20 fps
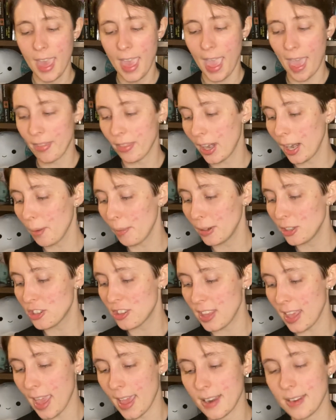and then I reached
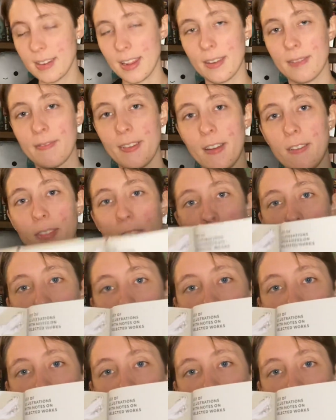the end and found that the